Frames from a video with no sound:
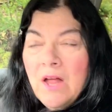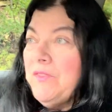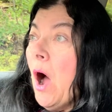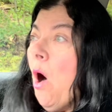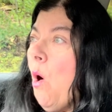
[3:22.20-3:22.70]

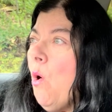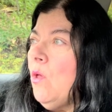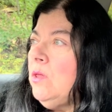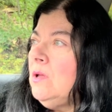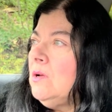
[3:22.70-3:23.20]
The
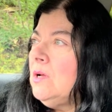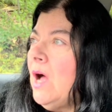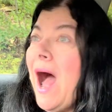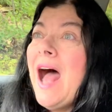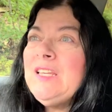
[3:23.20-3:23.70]
whole
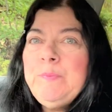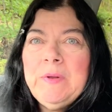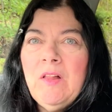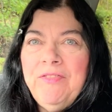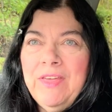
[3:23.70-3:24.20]

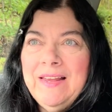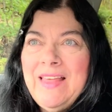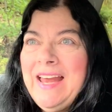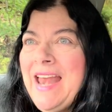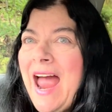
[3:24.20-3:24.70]
hospital thing,
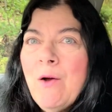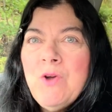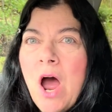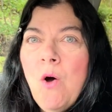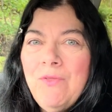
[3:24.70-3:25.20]
they now
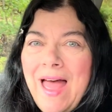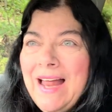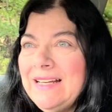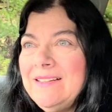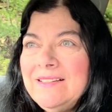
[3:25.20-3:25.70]
know
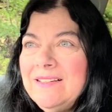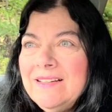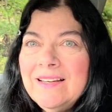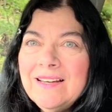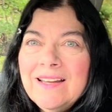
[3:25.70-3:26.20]
that
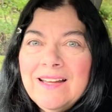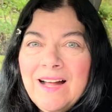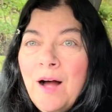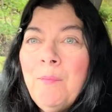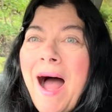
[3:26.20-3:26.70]

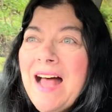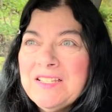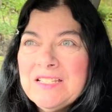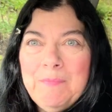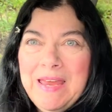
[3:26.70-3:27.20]

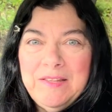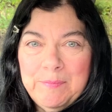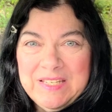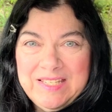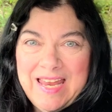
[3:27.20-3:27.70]
Hamas made the
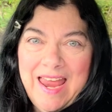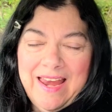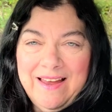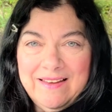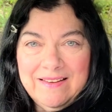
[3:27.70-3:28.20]

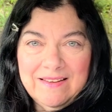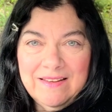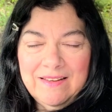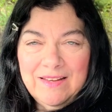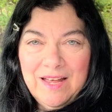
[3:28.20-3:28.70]
mistake.
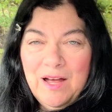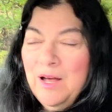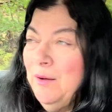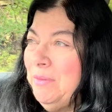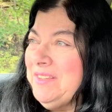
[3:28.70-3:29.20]

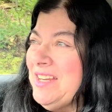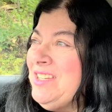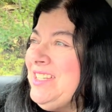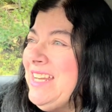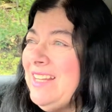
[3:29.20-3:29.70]
But they're
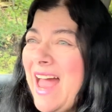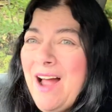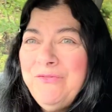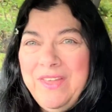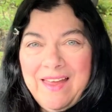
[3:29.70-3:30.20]
still
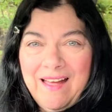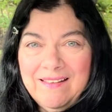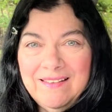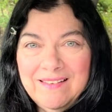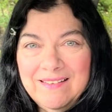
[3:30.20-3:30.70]
out
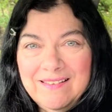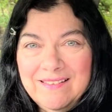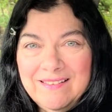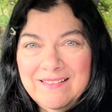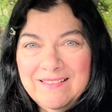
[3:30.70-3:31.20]
there.
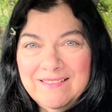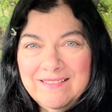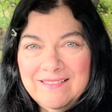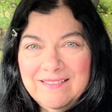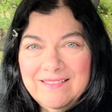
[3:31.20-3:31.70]

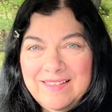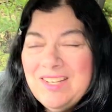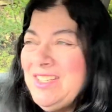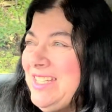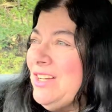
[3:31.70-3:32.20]

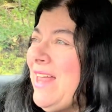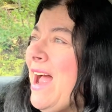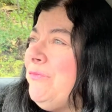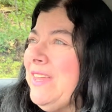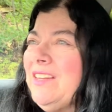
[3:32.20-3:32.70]
They're still
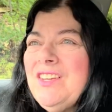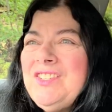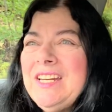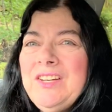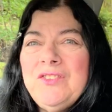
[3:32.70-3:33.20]
out there
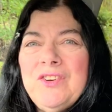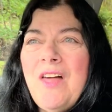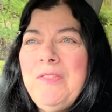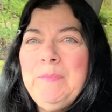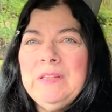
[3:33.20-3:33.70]
listening to
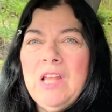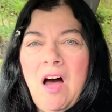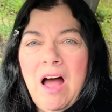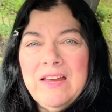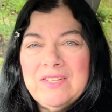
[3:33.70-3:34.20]
nothing but
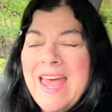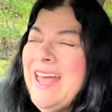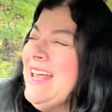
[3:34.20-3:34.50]
lies.